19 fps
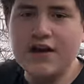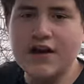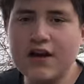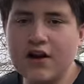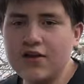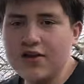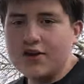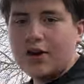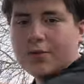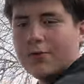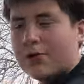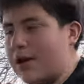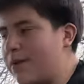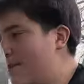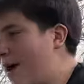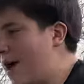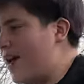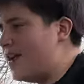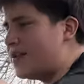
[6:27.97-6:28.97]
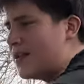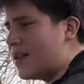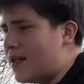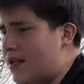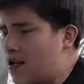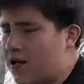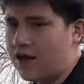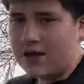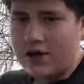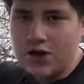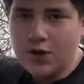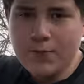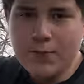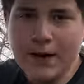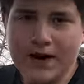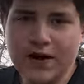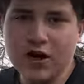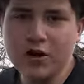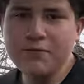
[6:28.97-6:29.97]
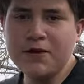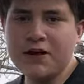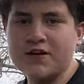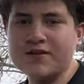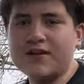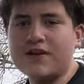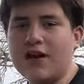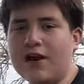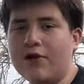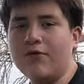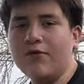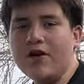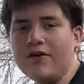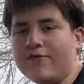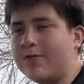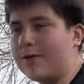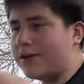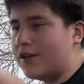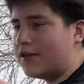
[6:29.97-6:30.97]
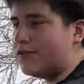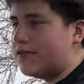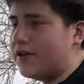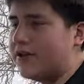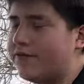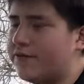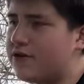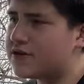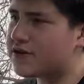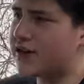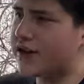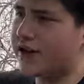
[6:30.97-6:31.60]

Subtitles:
Like other double M bags, they'll probably hurt because they're like rough, but this one it feels